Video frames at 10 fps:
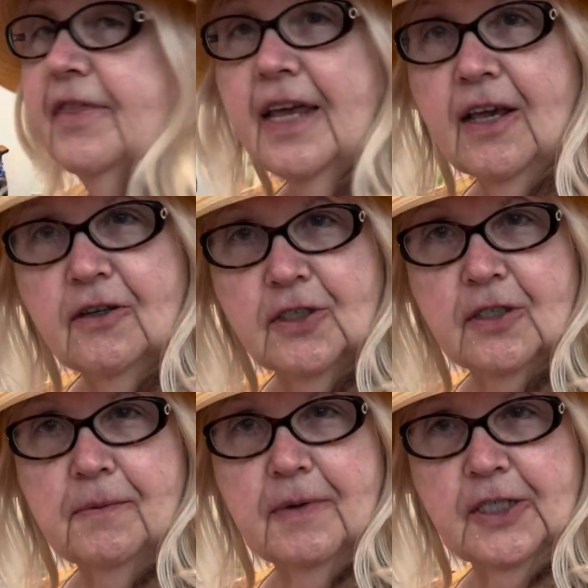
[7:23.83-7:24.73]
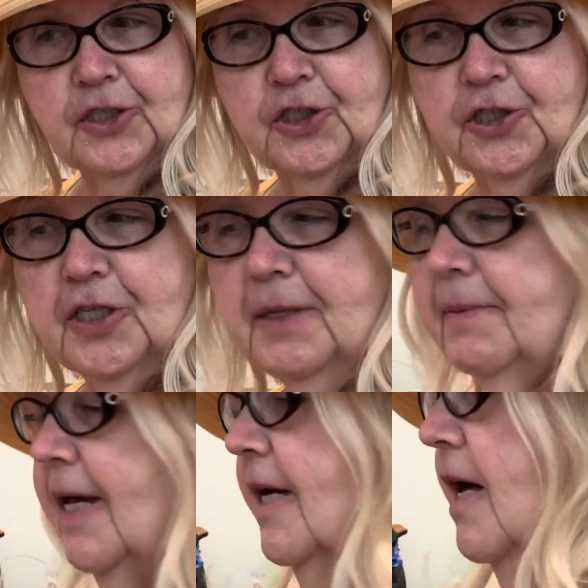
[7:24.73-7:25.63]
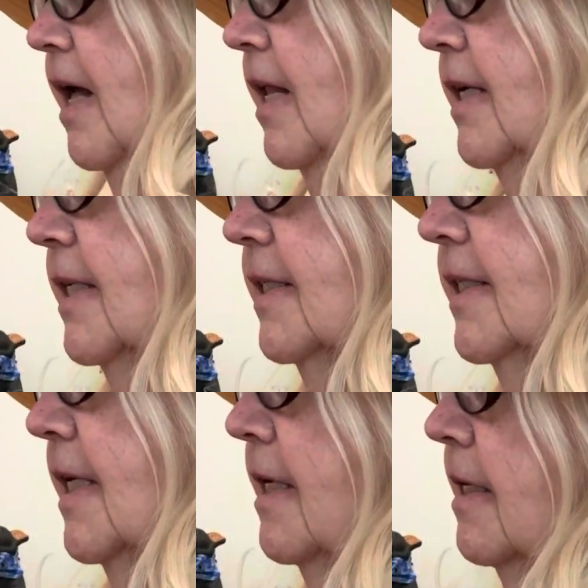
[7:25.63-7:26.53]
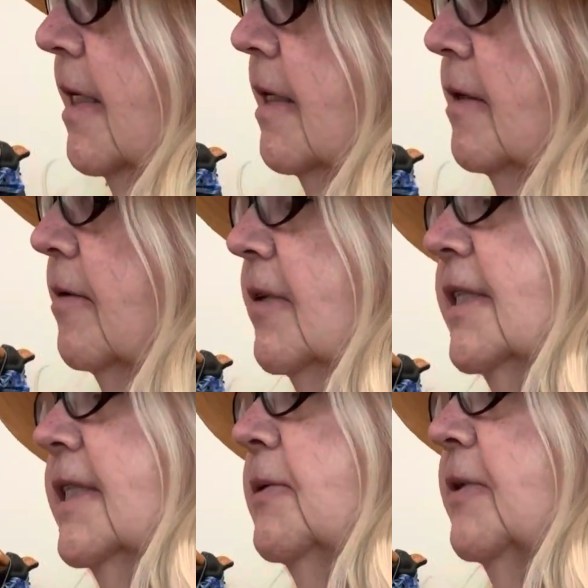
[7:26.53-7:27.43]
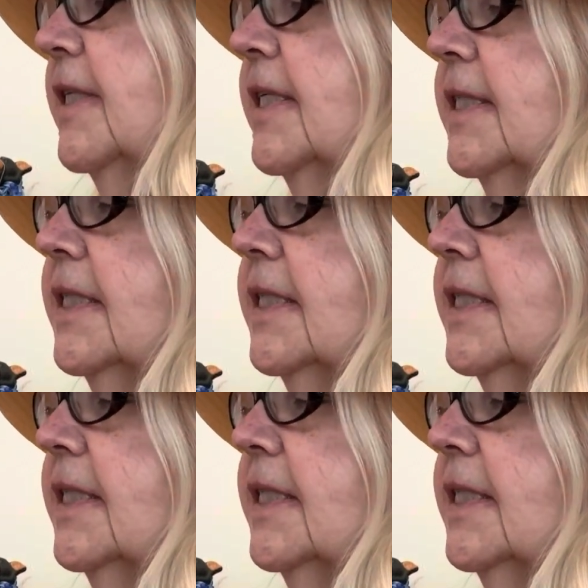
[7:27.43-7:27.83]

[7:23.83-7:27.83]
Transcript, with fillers: thank you so much, Judy Mae Collins. Well, let's see what this